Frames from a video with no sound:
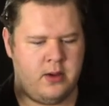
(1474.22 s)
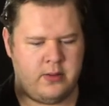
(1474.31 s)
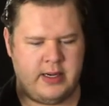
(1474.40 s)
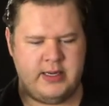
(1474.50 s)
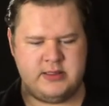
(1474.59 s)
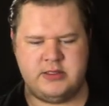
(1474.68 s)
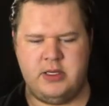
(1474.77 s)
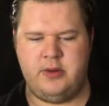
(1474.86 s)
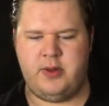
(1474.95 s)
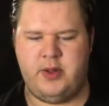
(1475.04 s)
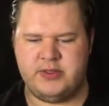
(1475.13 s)
Right,
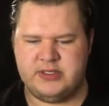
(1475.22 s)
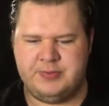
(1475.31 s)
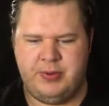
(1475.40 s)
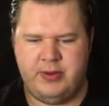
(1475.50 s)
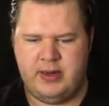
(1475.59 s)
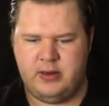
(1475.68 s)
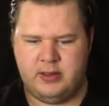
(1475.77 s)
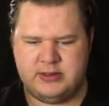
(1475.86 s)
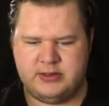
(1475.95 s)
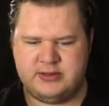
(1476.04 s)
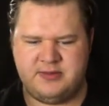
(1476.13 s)
so you just put in
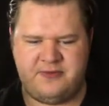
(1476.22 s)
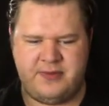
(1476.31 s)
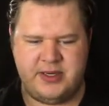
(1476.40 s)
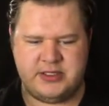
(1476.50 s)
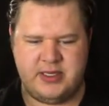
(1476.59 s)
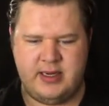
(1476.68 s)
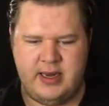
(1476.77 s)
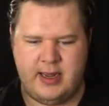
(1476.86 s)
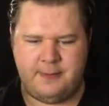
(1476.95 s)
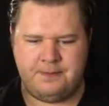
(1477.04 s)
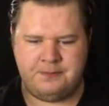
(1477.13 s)
all sorts of information.
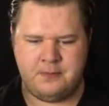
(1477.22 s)
Now,